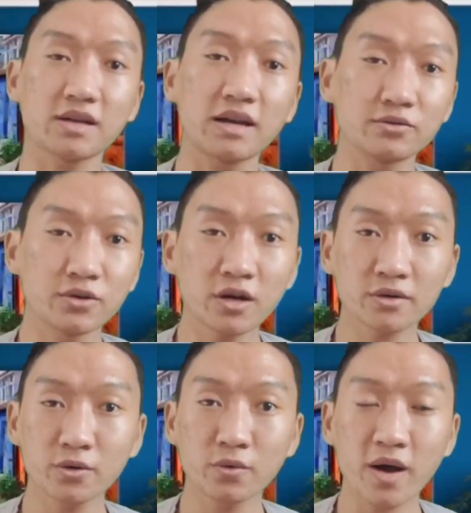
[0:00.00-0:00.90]
I do not
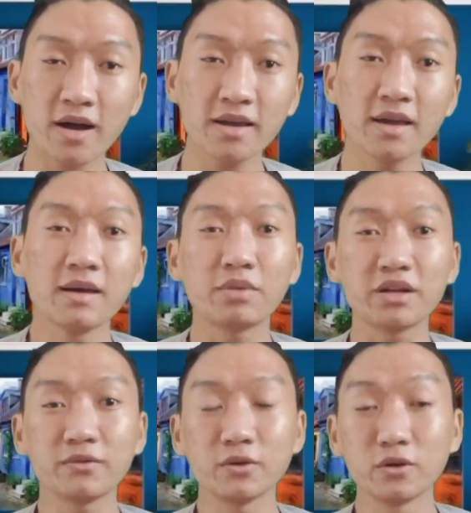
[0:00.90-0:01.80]
know why, but
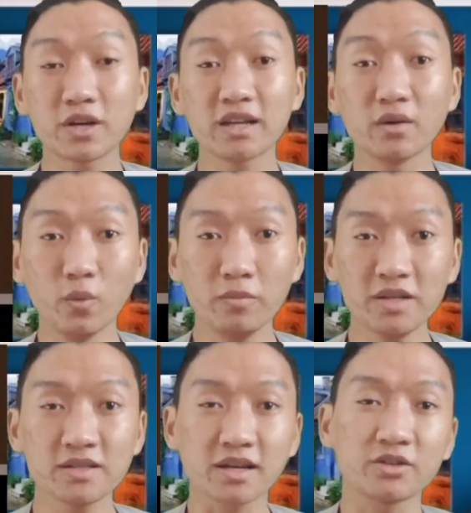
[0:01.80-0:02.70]
if you look at the
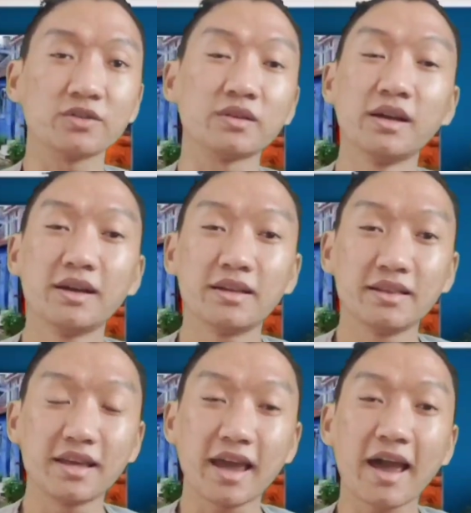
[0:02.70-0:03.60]
women's section,
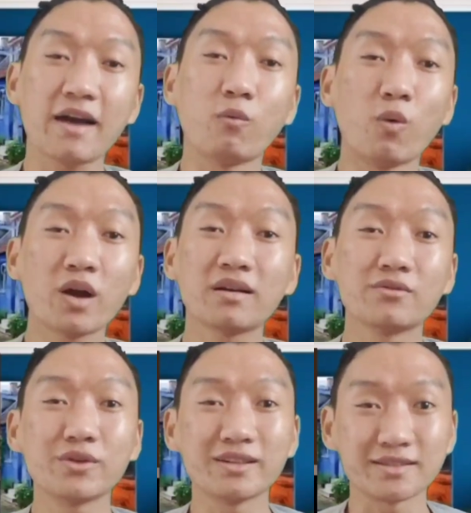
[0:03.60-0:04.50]
they have
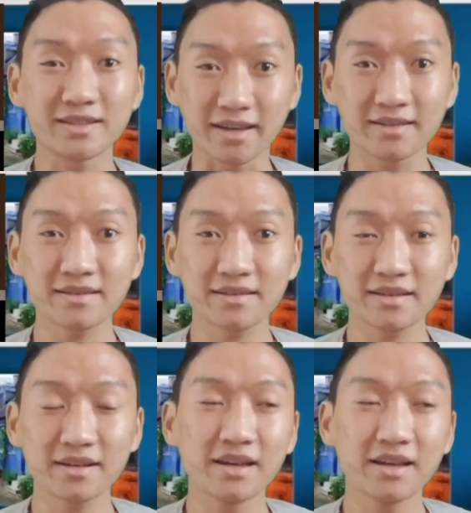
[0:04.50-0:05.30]
106.